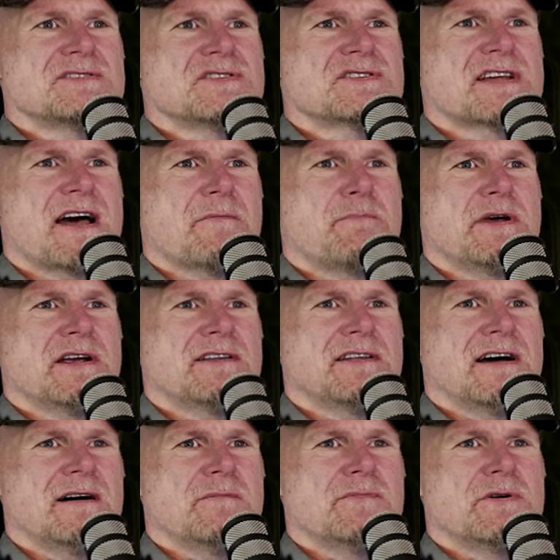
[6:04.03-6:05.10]
just got picked
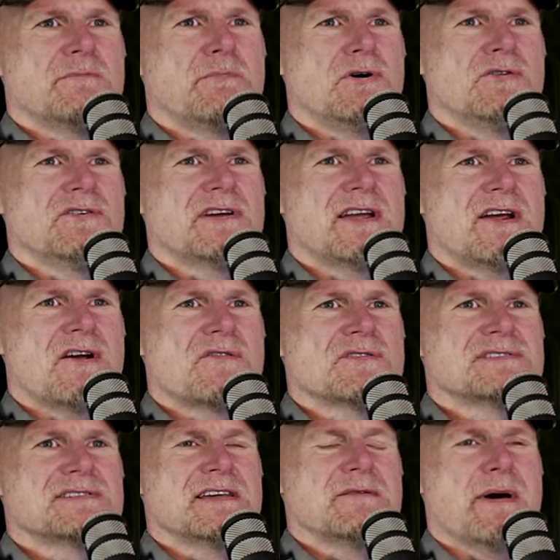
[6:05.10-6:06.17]
up. They're pulling their gear out of their
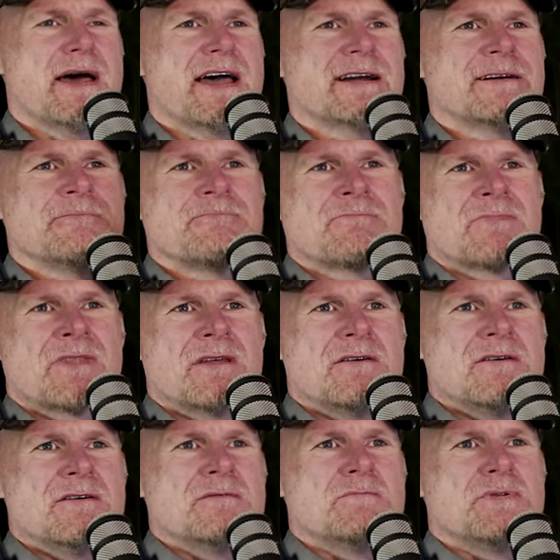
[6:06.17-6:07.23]
sea bag.
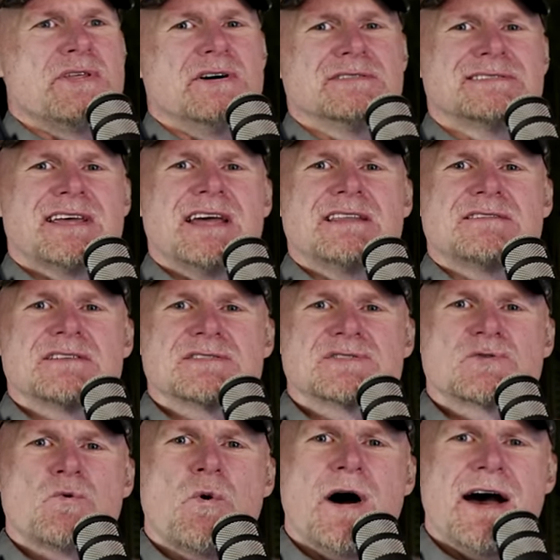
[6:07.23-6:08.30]
But they'll take the
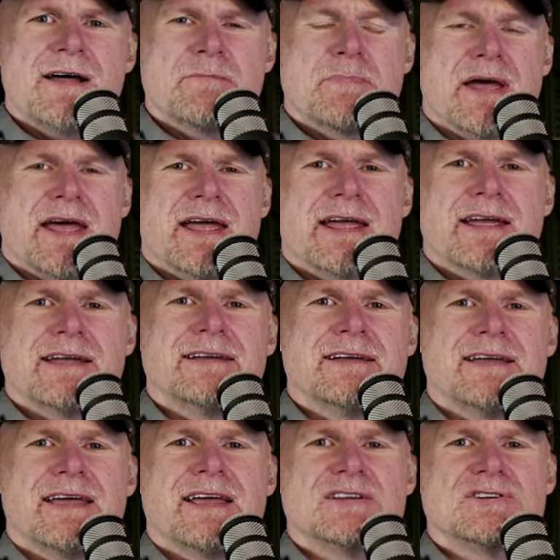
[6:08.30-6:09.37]
squad bay
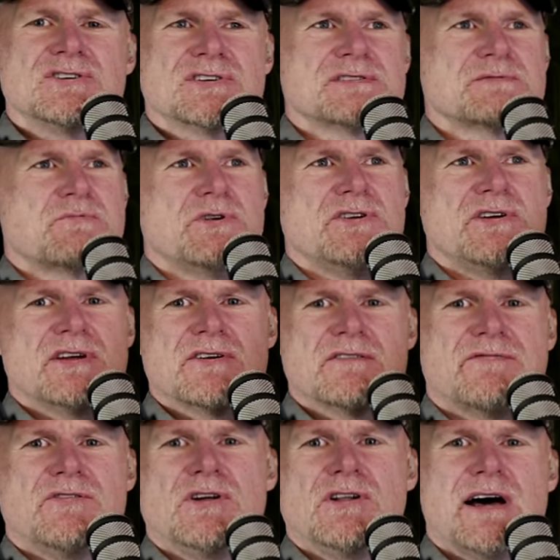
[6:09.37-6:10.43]
and just, when you get your
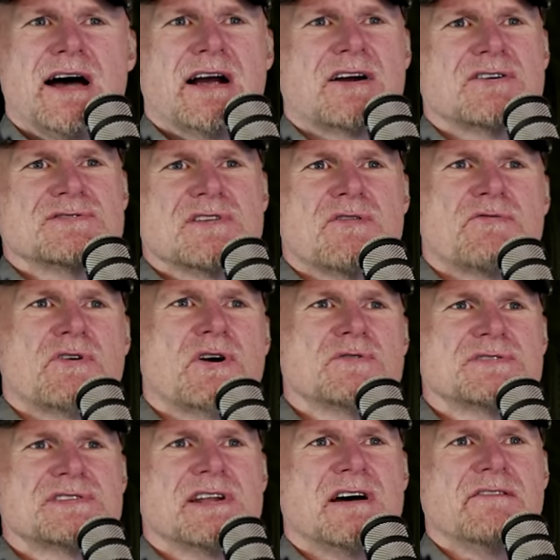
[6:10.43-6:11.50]
Foot Lockers, and throw
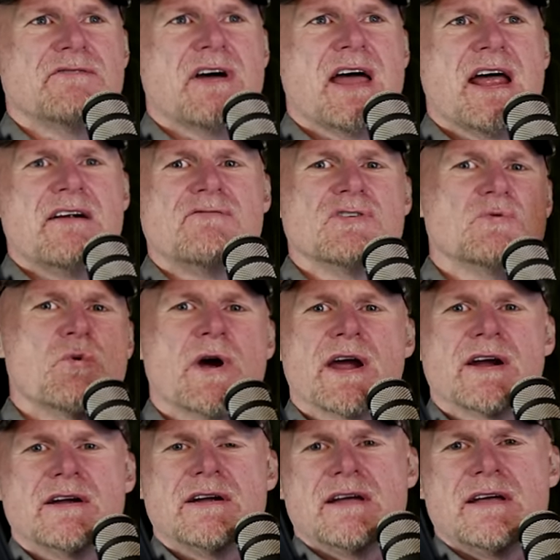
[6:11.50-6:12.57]
stuff
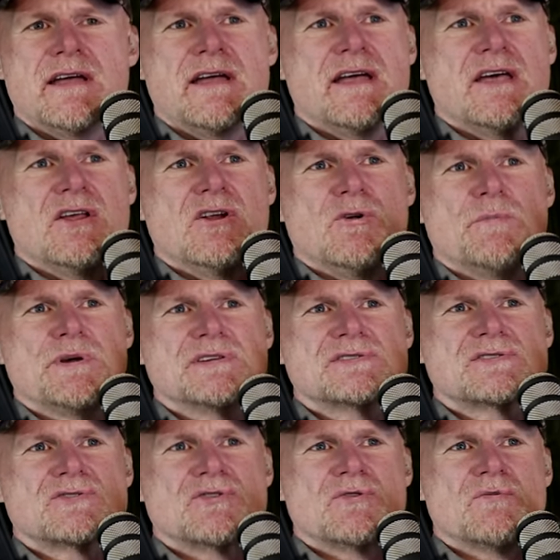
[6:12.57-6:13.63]
everywhere. It'll be
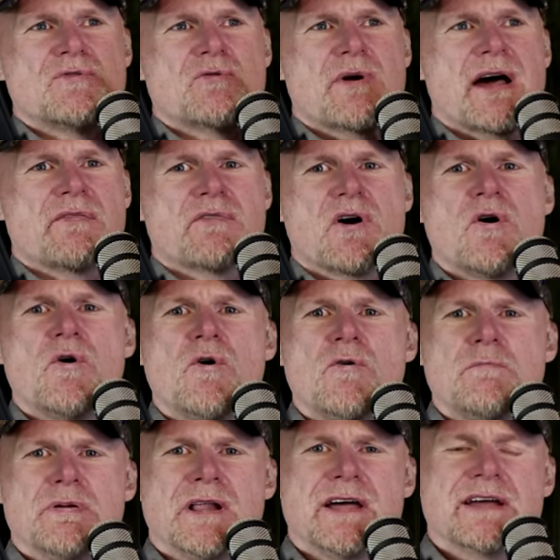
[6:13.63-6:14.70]
strewn throughout the whole
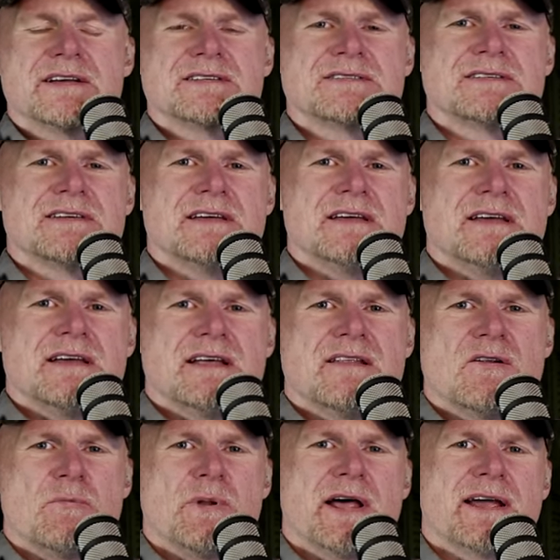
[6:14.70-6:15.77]
place. And
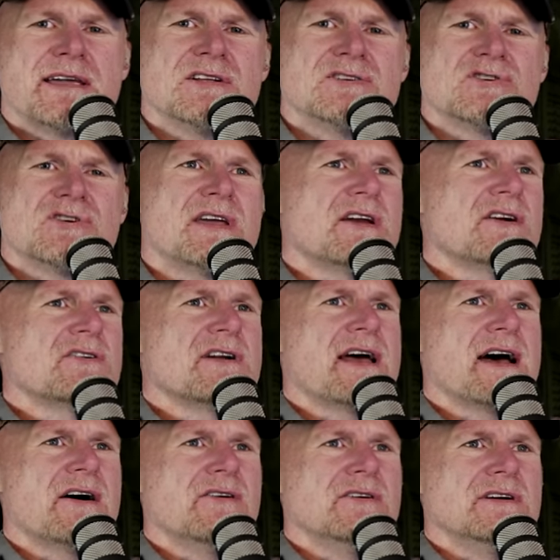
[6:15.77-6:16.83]
it'll be like, get your gear
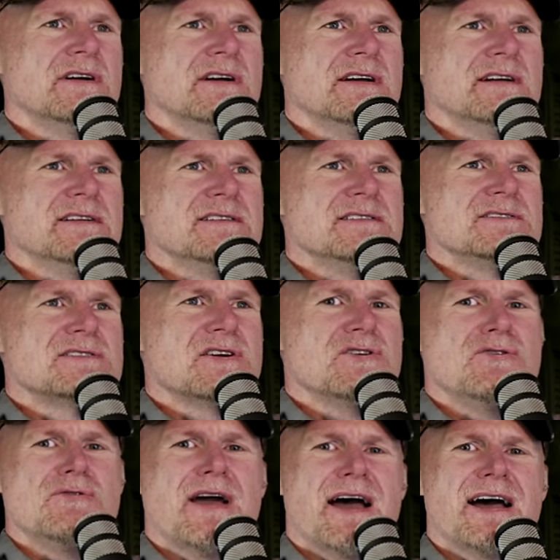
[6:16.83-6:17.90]
now. So
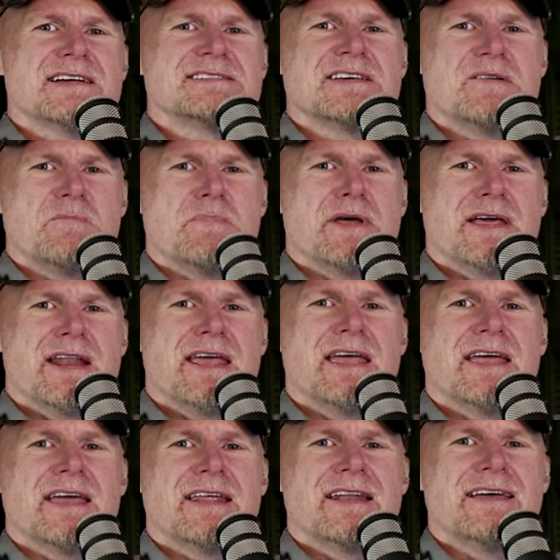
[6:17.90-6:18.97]
you guys that have been
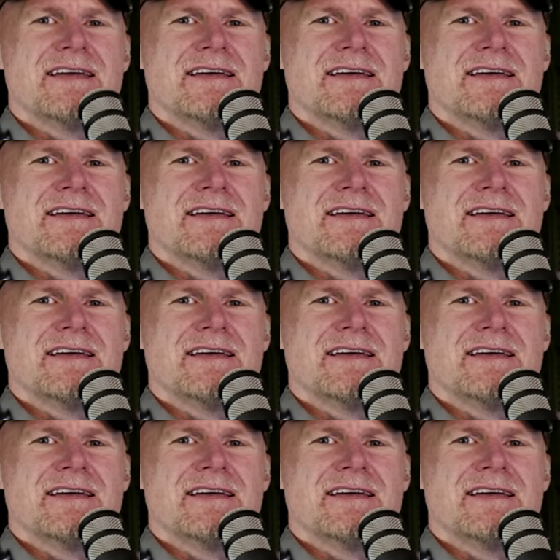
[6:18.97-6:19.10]
in,